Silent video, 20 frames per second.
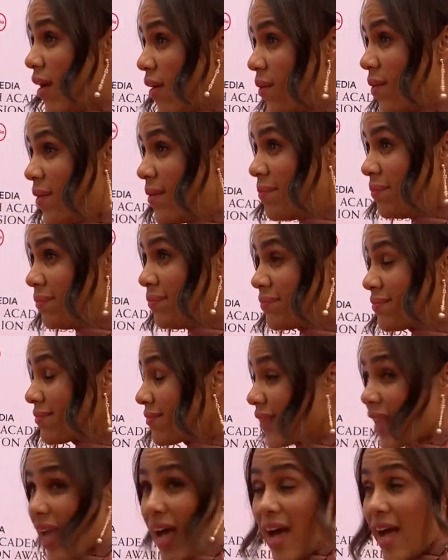Starstruck, yeah, I
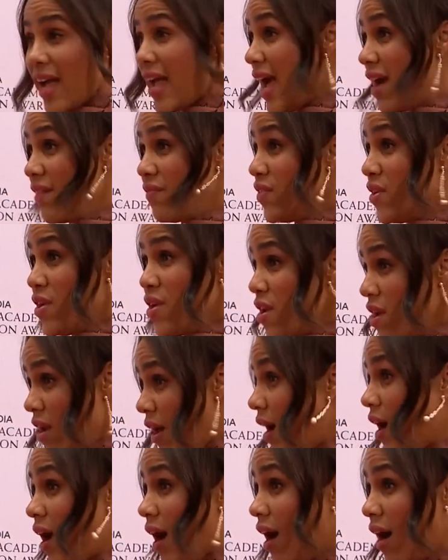know. I get so excited
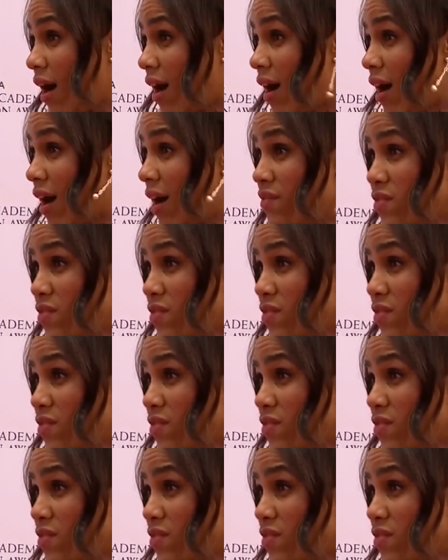when I see them.